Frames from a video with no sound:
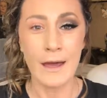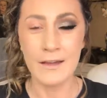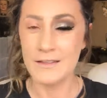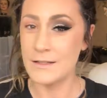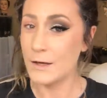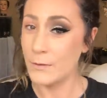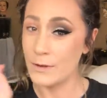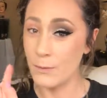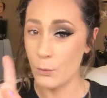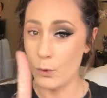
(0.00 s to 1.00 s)
I stuck
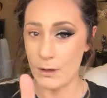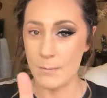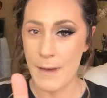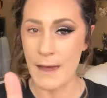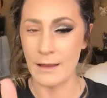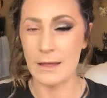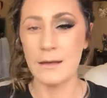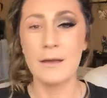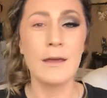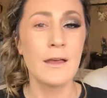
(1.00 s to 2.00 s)
with one
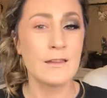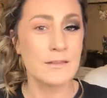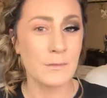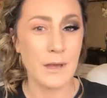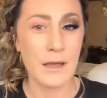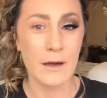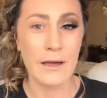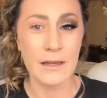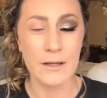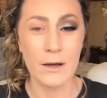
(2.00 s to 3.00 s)
palette, something
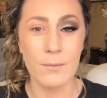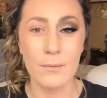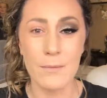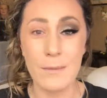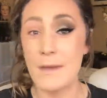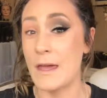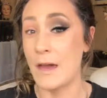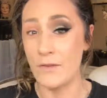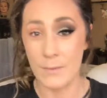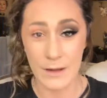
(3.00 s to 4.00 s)
I thought maybe
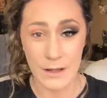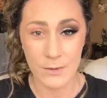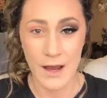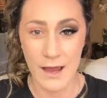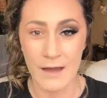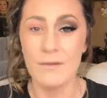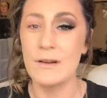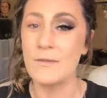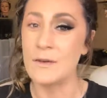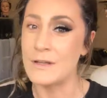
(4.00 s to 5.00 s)
everybody would have,
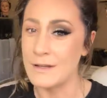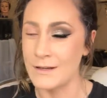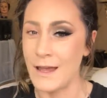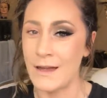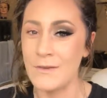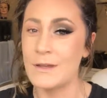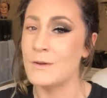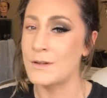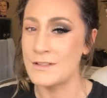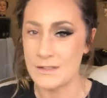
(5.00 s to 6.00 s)
and if you didn't have it,
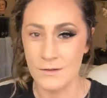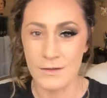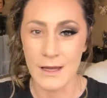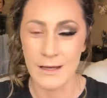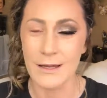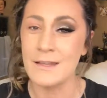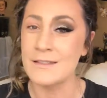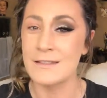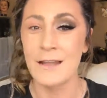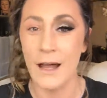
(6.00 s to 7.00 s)
you could still get it.
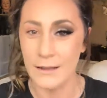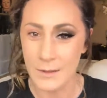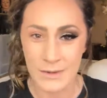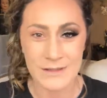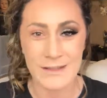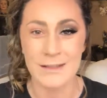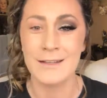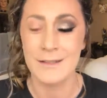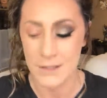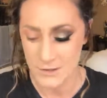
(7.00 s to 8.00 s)
It's not limited
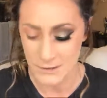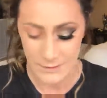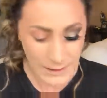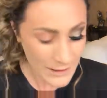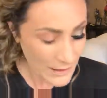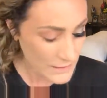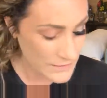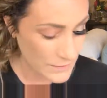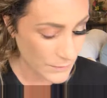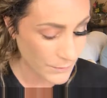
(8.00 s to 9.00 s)
edition.
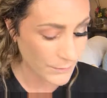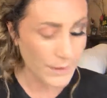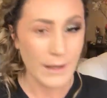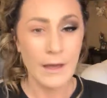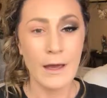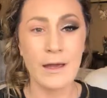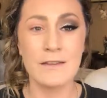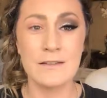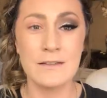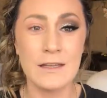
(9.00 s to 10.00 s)
So
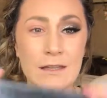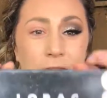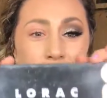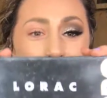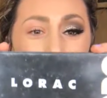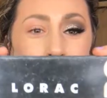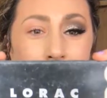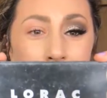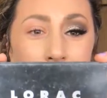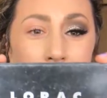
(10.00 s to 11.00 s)
I did this
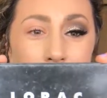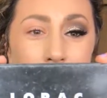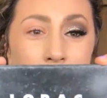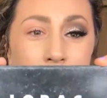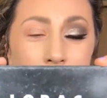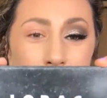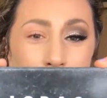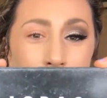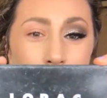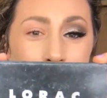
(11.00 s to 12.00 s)
with my Lorac
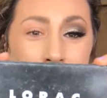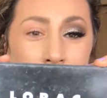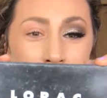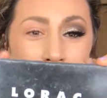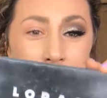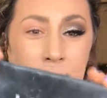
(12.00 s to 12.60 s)
Pro palette.